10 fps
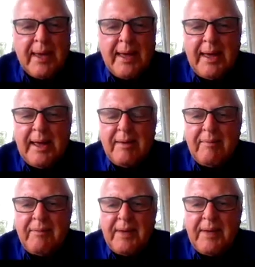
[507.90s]
We
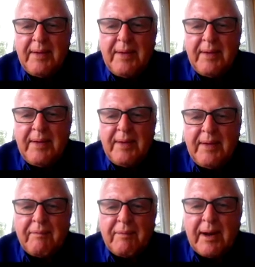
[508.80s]
have
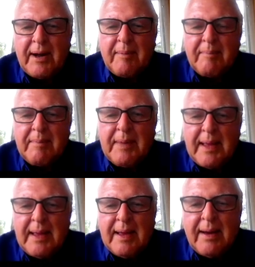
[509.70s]
everything
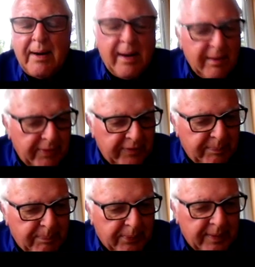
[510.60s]
from all of the
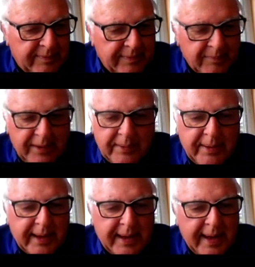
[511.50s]
sports that
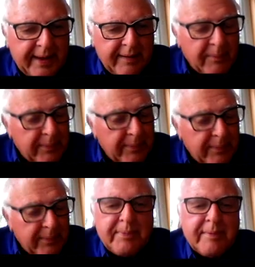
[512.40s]
we do in Canada,
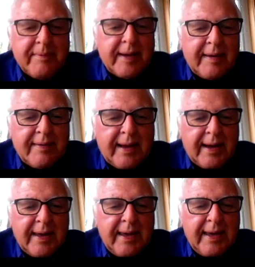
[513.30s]
with the exception of
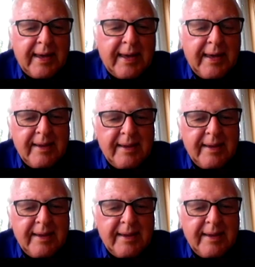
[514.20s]
ice hockey.